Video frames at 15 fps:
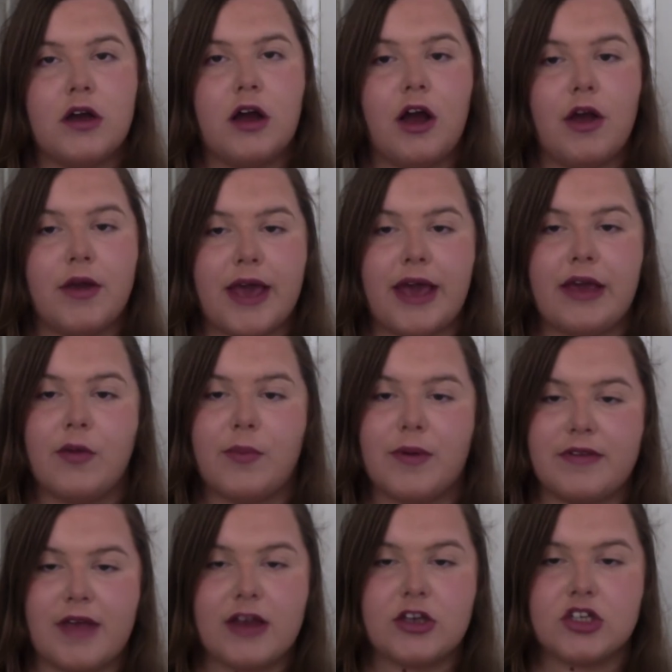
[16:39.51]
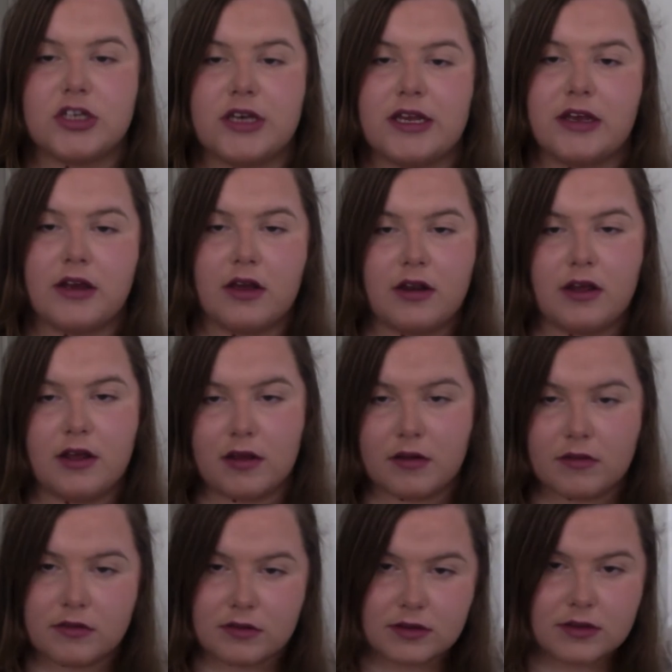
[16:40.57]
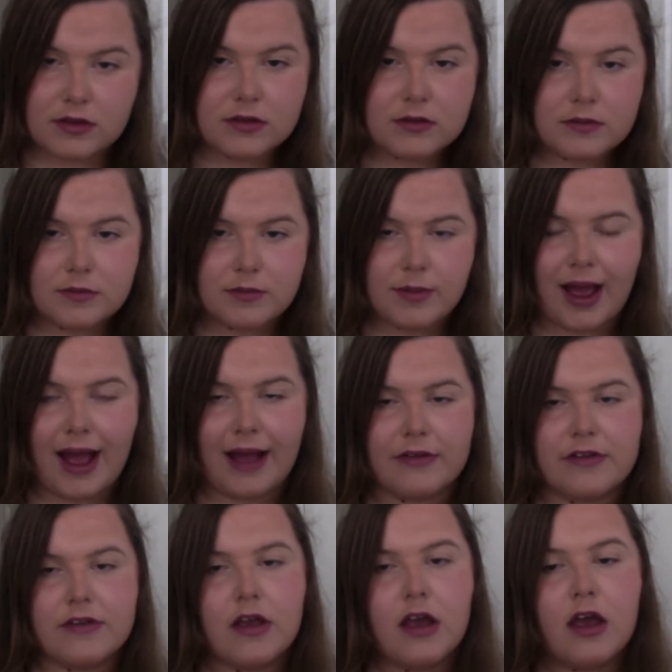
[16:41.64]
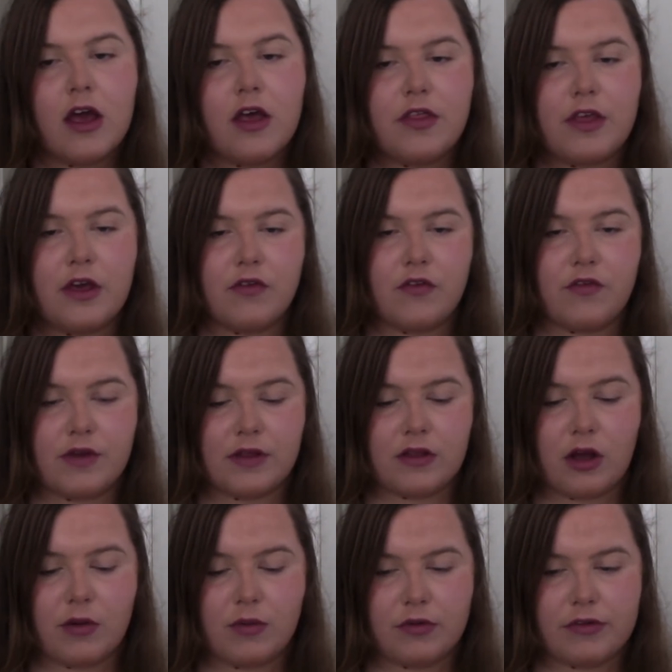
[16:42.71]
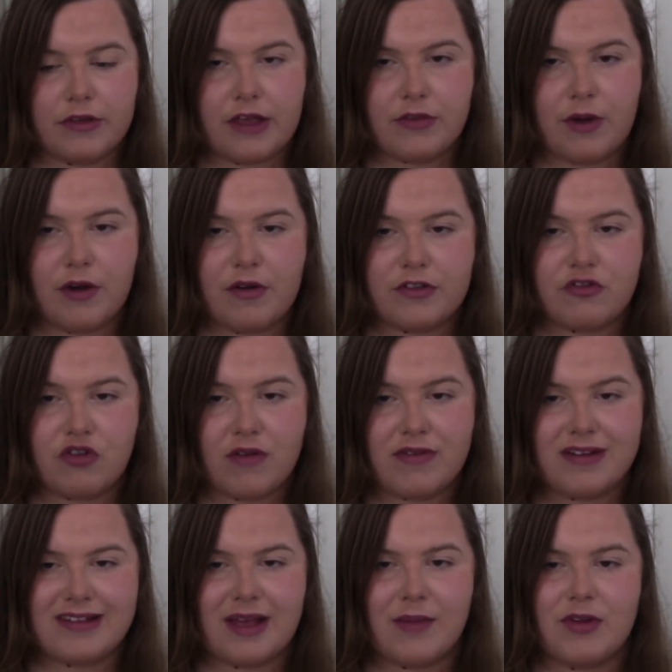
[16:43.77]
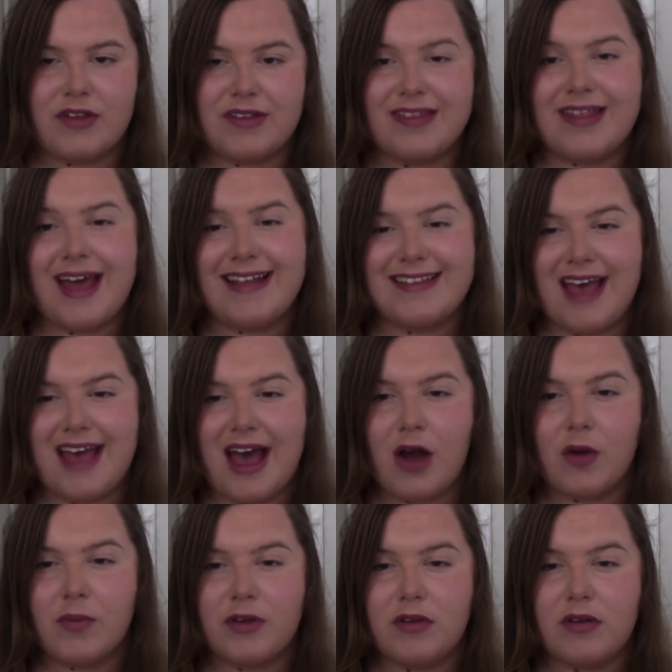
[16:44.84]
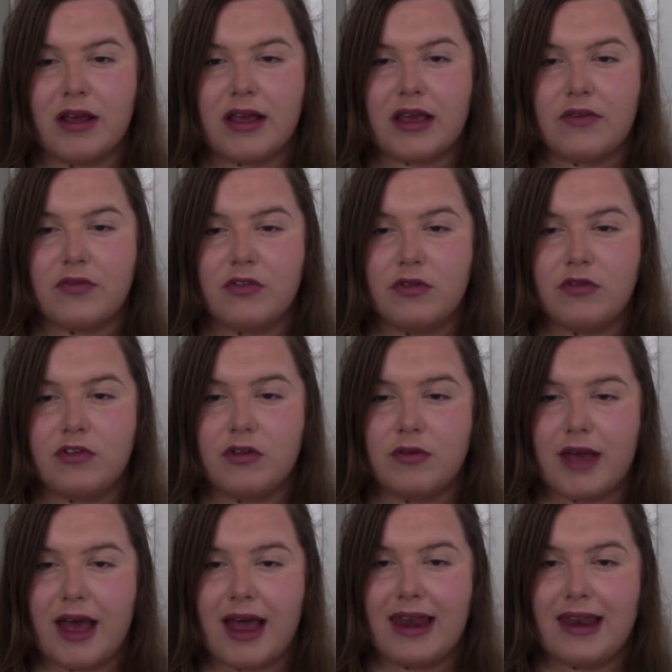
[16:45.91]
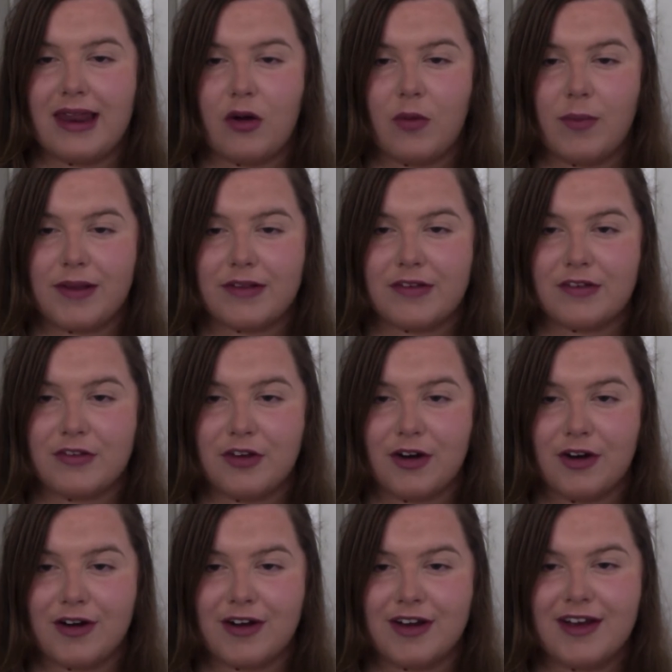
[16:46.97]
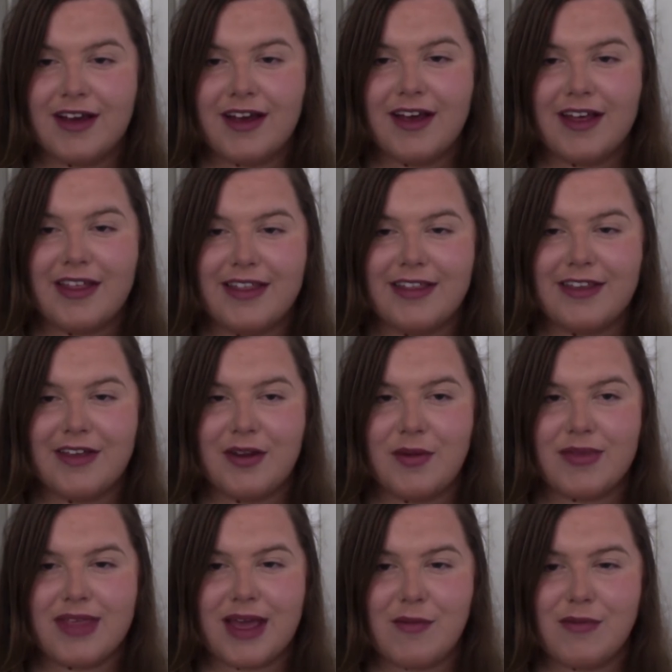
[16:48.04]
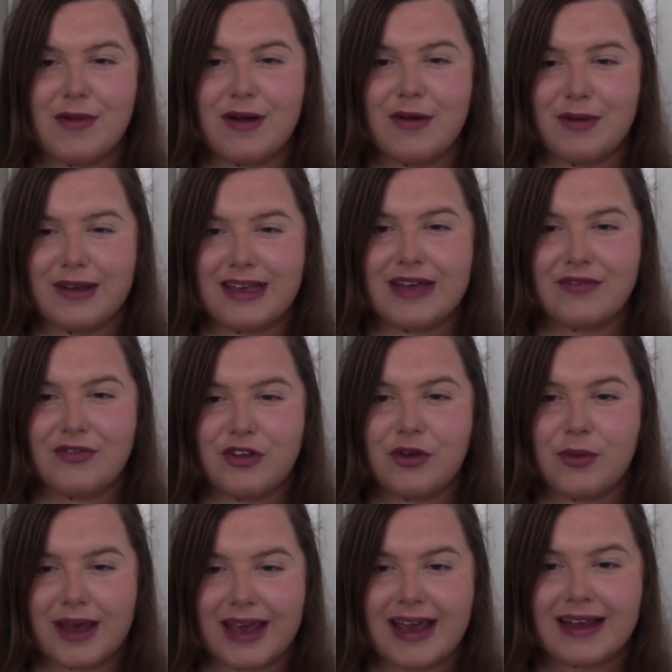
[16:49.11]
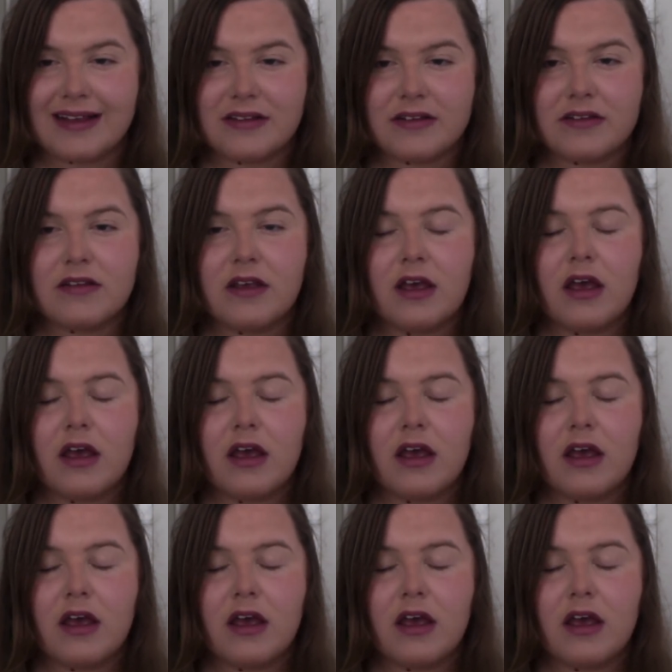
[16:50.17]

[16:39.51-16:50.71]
okay, you're potentially gonna pass. The other thing that I will say as well is driving examiners are there to help you. Like, if you do get a little bit stuck, you know, they will give you hints.